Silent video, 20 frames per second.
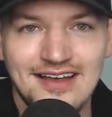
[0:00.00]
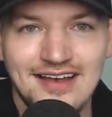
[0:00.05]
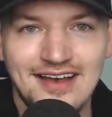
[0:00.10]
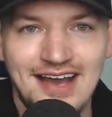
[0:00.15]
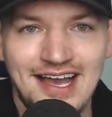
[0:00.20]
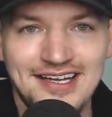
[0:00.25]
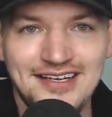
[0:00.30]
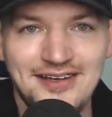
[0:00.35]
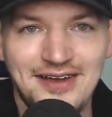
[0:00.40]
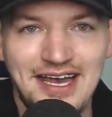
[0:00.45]

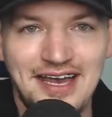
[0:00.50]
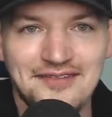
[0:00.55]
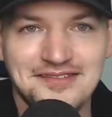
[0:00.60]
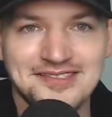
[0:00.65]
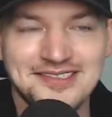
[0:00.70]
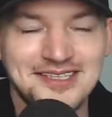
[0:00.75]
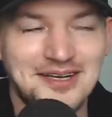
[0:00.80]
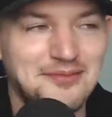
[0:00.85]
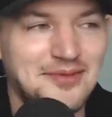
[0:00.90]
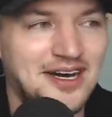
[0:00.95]
I do have
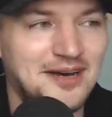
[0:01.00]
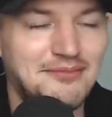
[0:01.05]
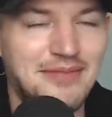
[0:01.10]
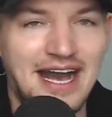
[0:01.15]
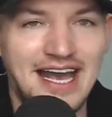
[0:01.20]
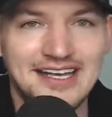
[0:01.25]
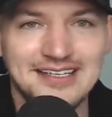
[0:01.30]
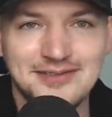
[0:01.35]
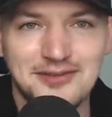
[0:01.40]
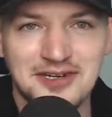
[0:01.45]
some uh,
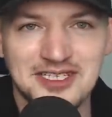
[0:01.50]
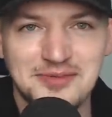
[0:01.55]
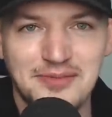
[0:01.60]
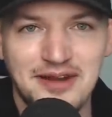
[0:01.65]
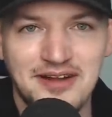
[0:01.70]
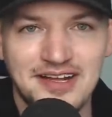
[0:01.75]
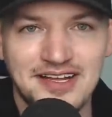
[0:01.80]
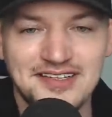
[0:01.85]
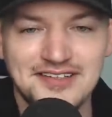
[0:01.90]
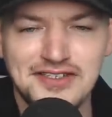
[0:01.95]
bias towards
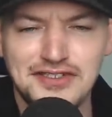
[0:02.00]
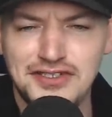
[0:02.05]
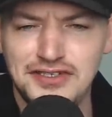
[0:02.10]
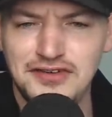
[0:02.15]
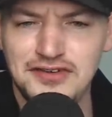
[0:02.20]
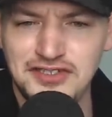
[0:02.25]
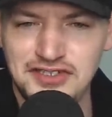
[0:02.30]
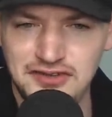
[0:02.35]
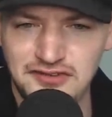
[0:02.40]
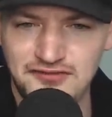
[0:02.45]
Americans. Do
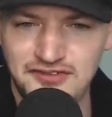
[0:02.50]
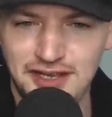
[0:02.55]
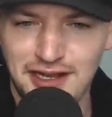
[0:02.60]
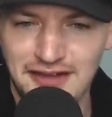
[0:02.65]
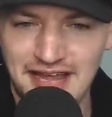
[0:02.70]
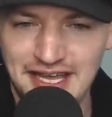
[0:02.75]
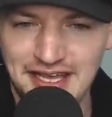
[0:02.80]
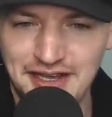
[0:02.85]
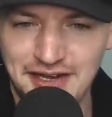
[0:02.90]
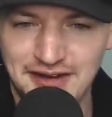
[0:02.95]
you, do you feel
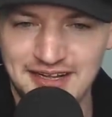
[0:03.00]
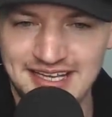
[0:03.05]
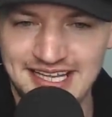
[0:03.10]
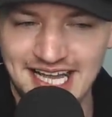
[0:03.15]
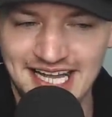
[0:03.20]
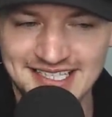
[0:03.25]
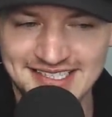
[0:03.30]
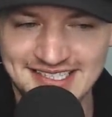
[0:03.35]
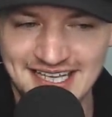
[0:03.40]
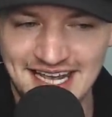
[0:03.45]
like you're in the
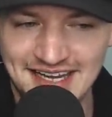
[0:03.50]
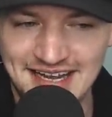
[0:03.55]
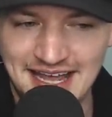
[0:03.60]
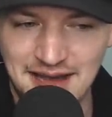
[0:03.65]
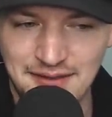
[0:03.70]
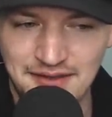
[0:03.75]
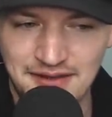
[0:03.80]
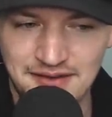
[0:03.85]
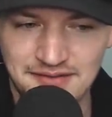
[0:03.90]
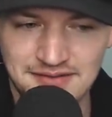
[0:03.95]
inside
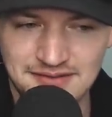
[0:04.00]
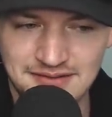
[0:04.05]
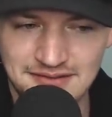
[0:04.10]
now, though?